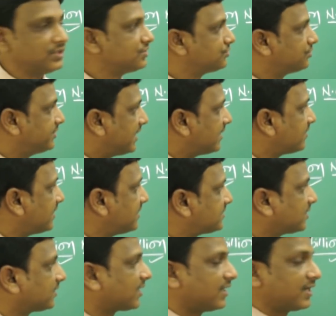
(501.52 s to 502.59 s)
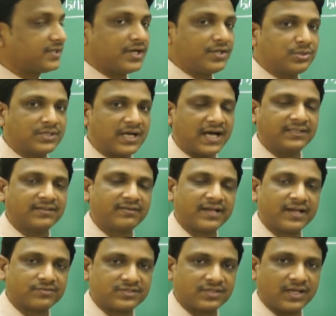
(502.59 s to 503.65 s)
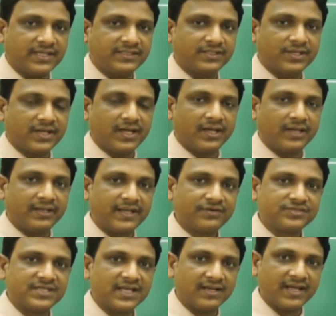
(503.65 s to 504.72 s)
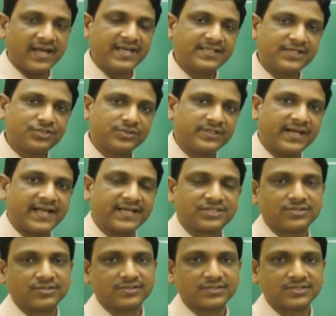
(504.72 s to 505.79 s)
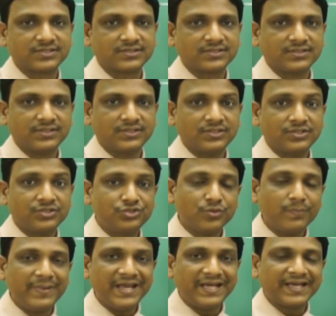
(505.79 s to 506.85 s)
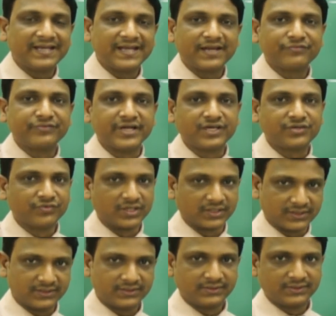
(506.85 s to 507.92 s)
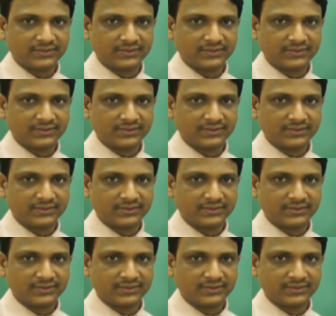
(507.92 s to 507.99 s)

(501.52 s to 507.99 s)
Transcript: So dendrites are connected to the other nerve cell, either uh, nerve cell, either to their axons to make a nerve network.